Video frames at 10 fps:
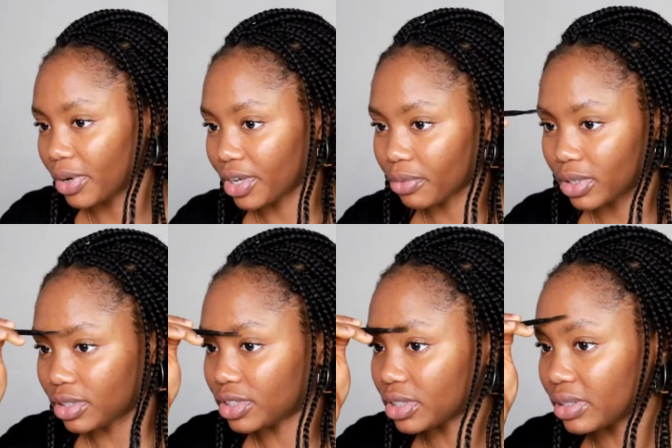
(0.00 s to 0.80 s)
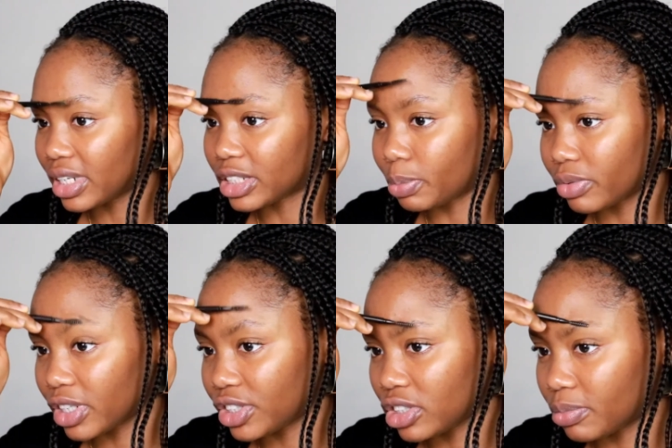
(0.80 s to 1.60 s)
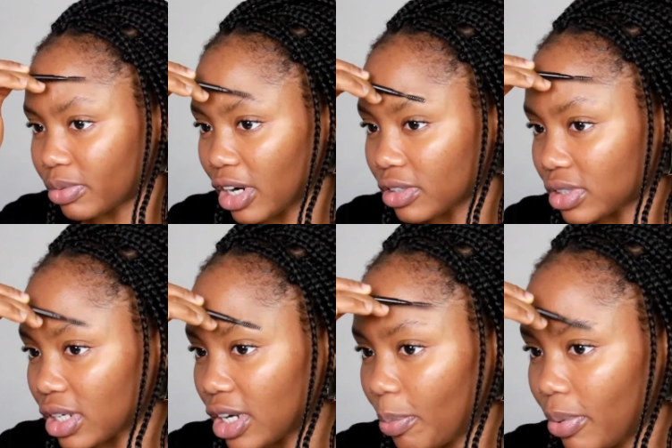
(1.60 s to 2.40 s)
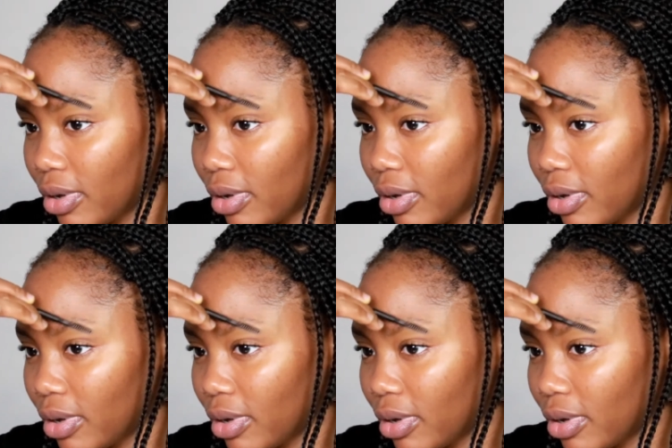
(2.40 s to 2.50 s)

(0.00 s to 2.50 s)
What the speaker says: you want to do is brush your brows up.